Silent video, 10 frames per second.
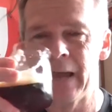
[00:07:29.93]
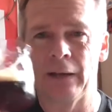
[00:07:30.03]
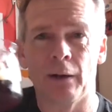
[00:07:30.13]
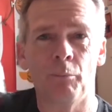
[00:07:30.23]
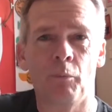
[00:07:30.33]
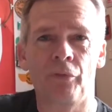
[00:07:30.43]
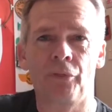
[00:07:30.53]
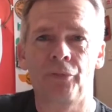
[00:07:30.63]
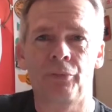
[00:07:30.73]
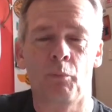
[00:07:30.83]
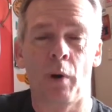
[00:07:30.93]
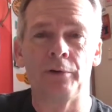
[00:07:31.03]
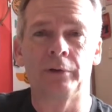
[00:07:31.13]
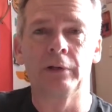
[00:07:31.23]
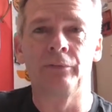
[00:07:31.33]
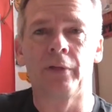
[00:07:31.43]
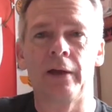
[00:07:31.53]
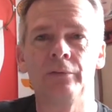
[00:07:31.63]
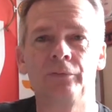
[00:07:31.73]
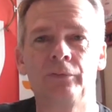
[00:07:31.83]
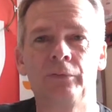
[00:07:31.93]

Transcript: And I'm wondering if they've